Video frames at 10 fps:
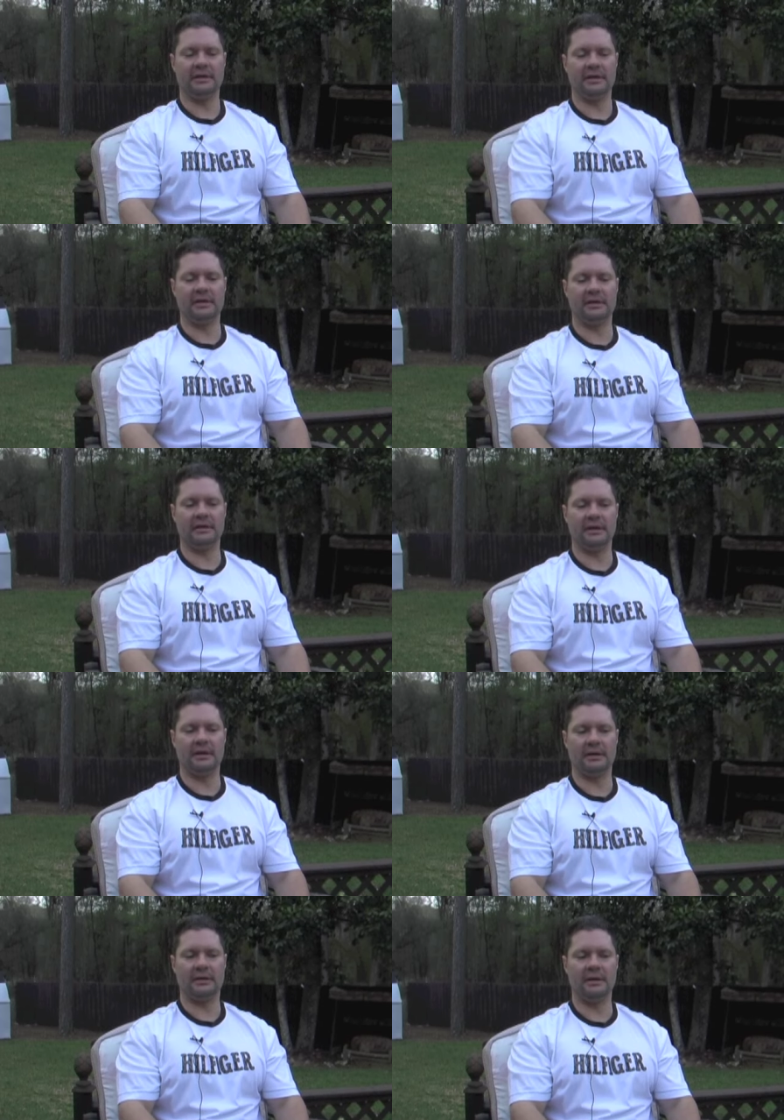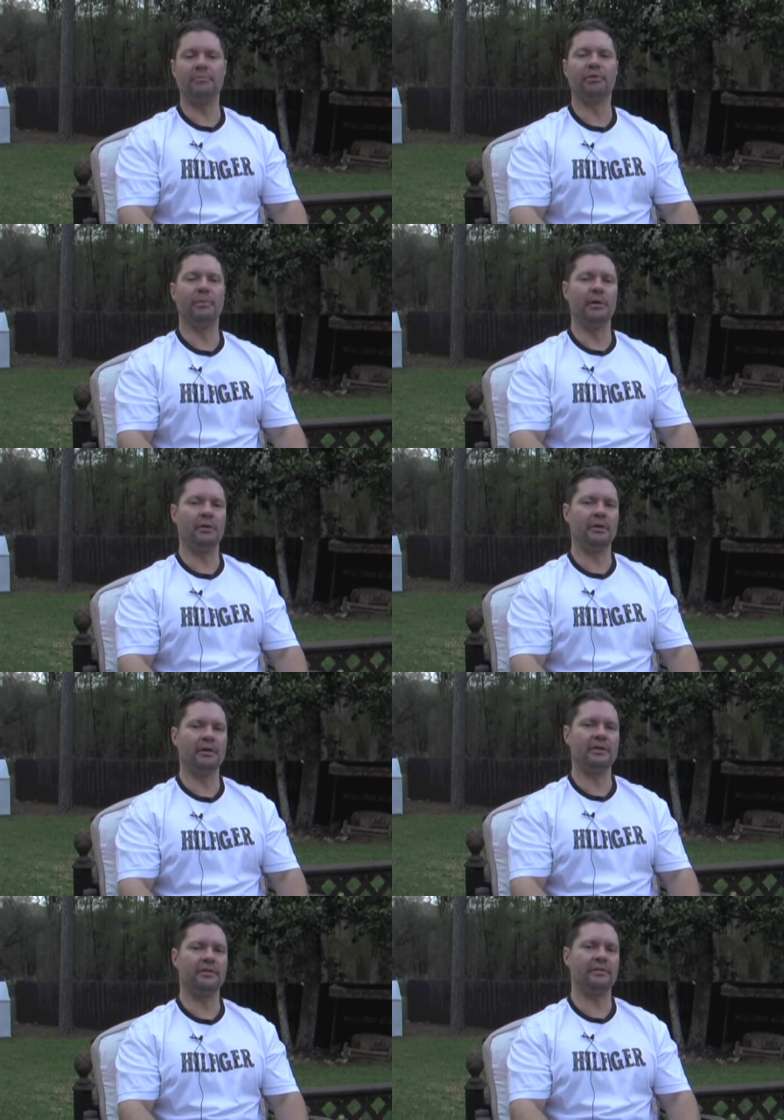and, uh, and promoted
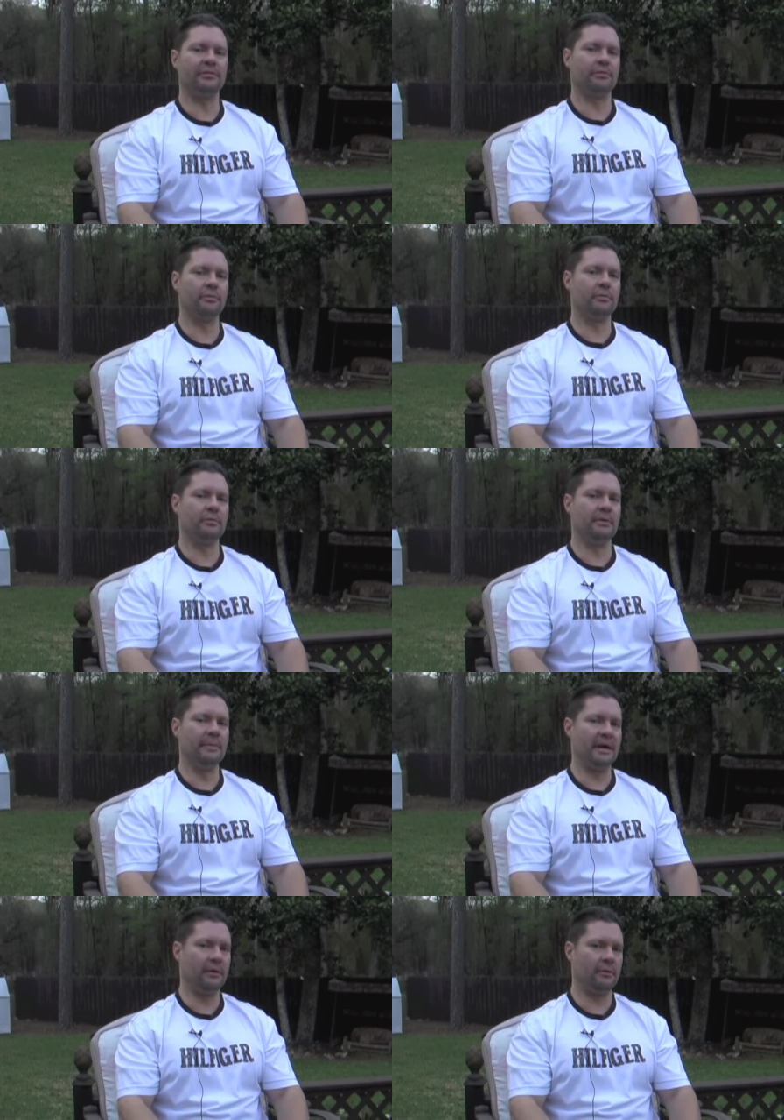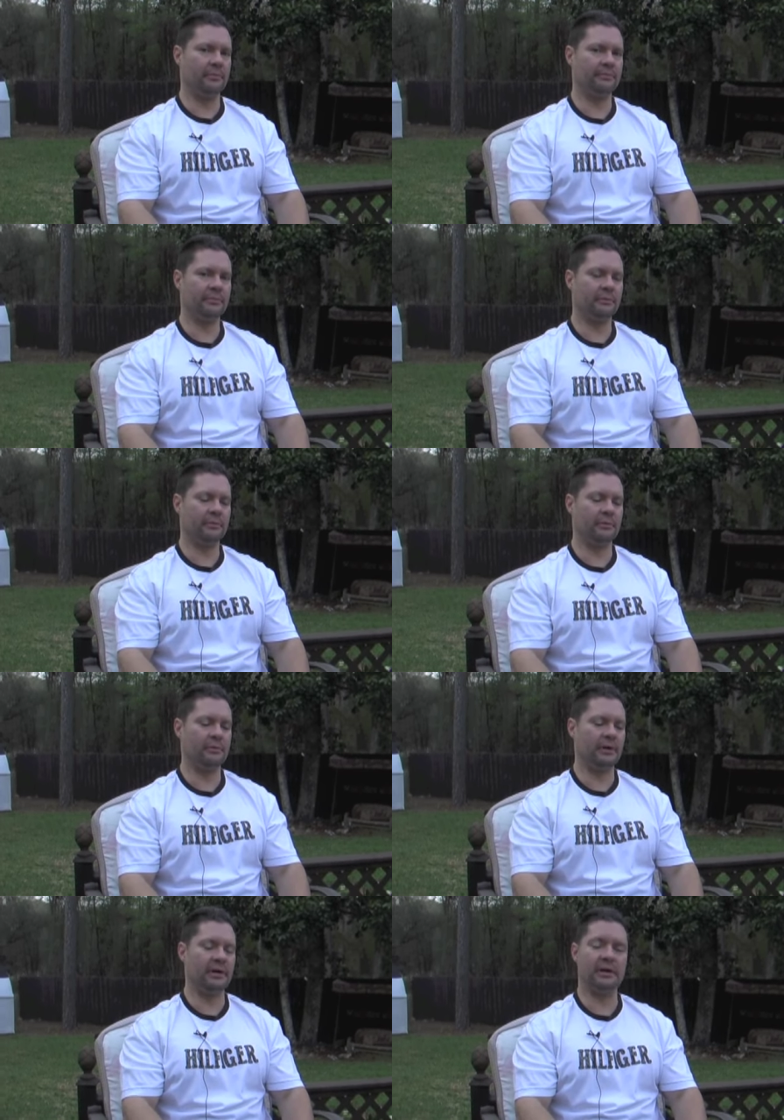it through the mail
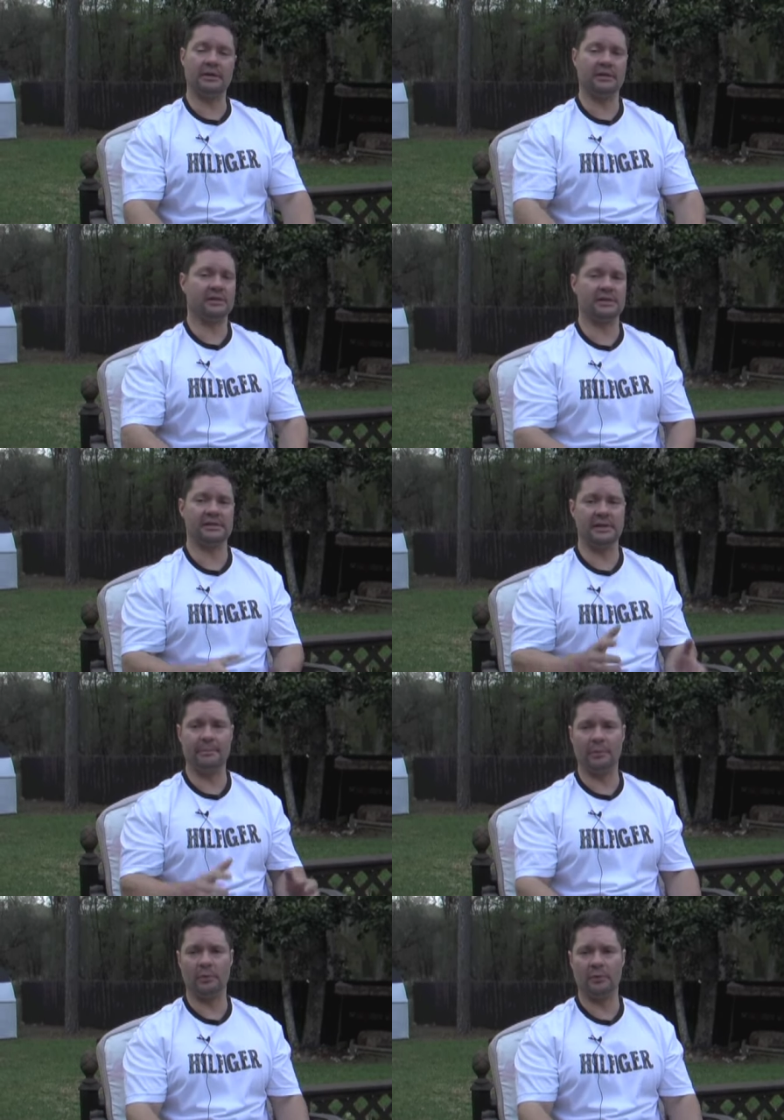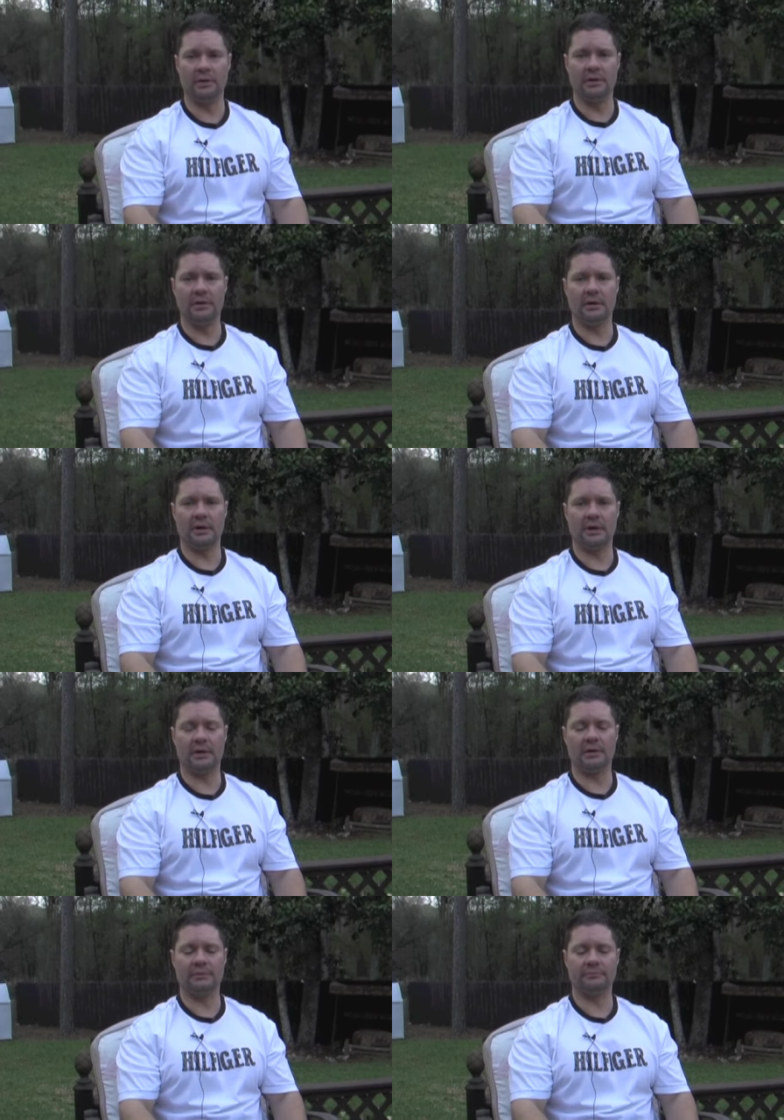through a, a, a simple
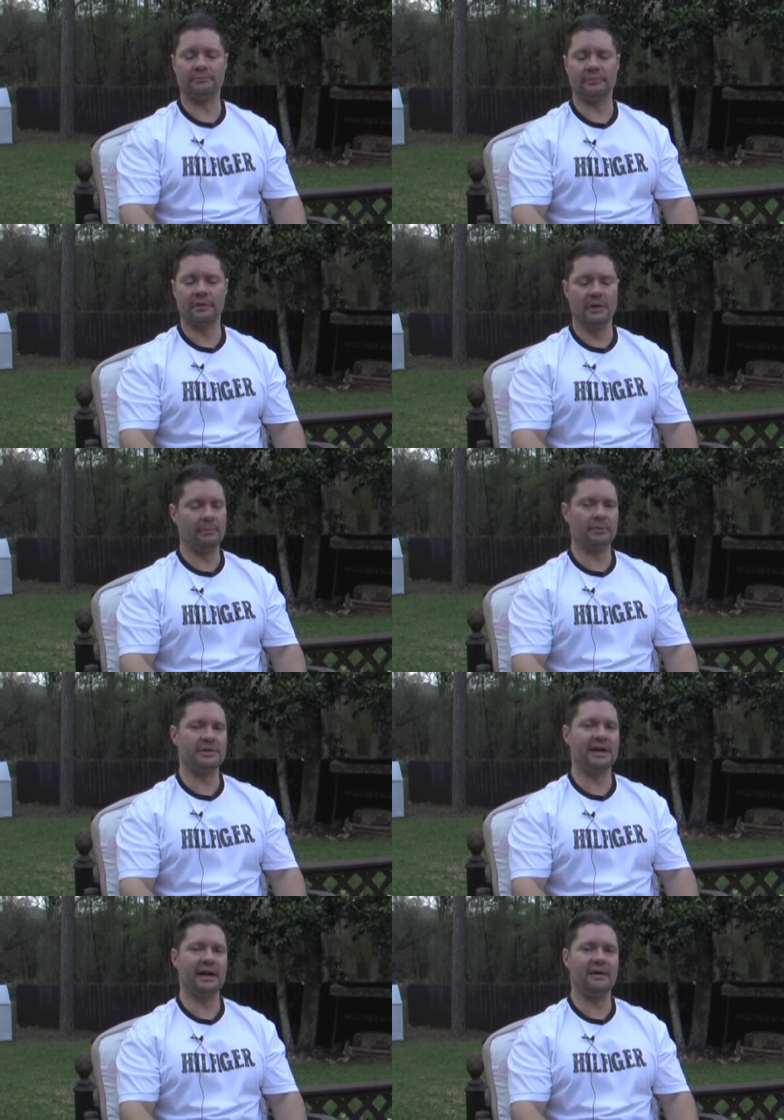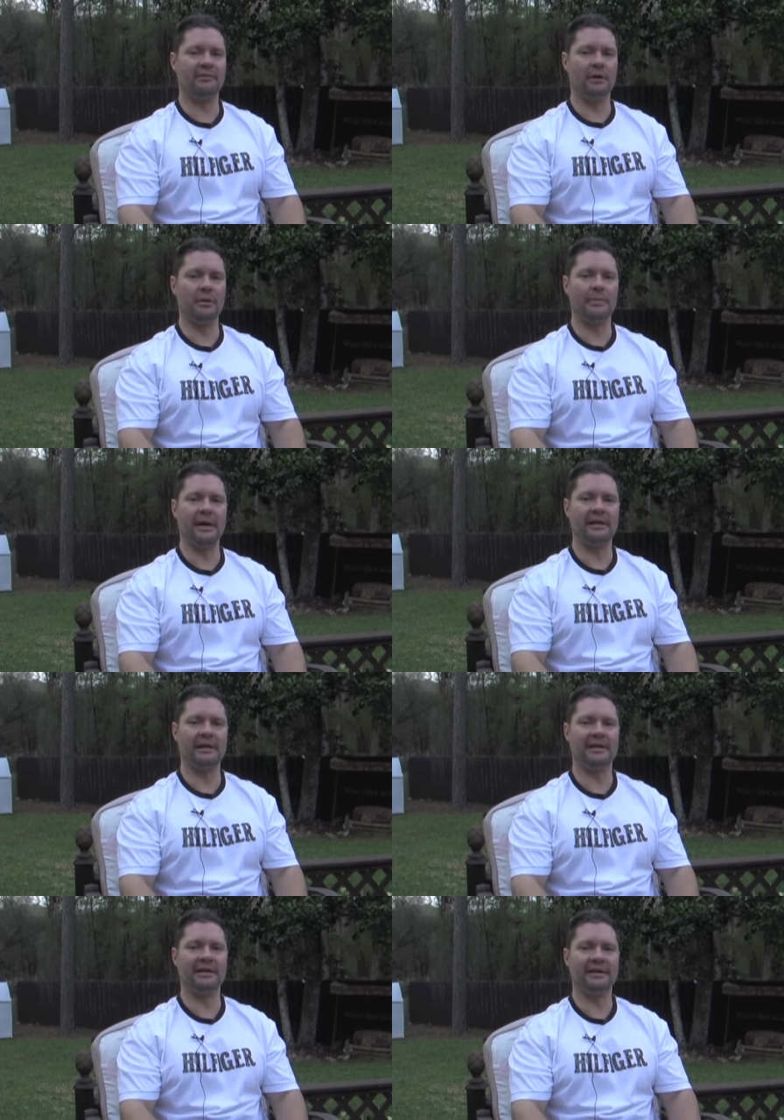uh, number 10 envelope
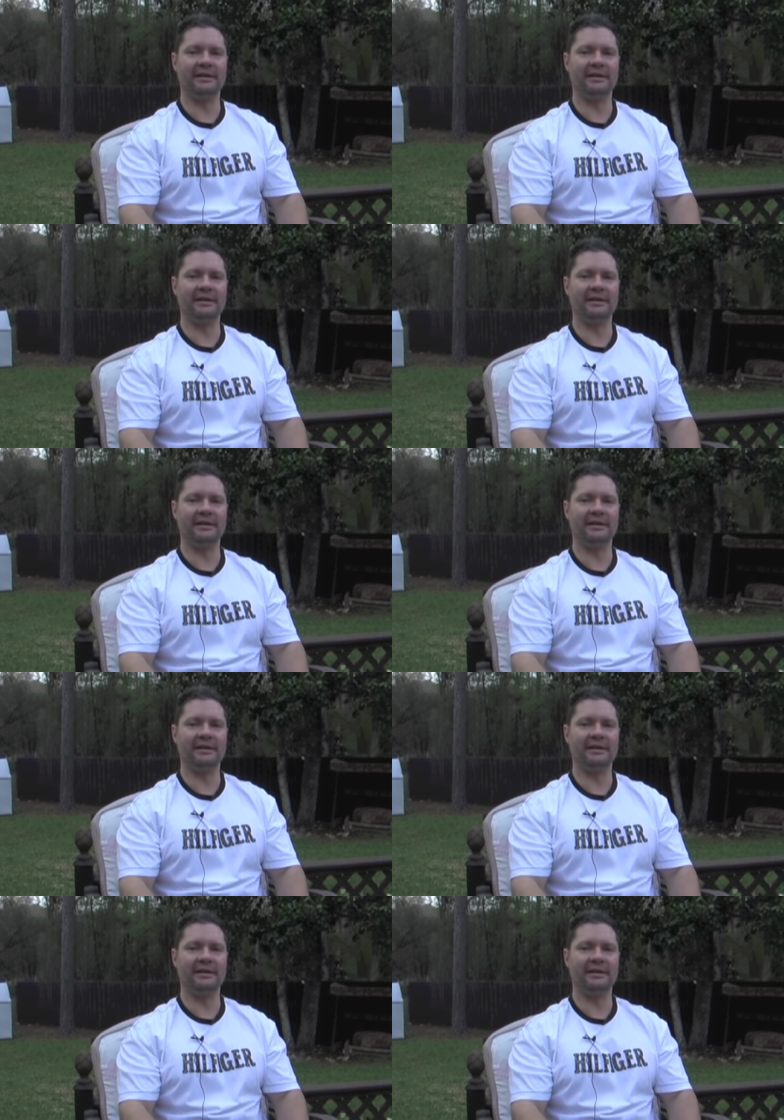mailing.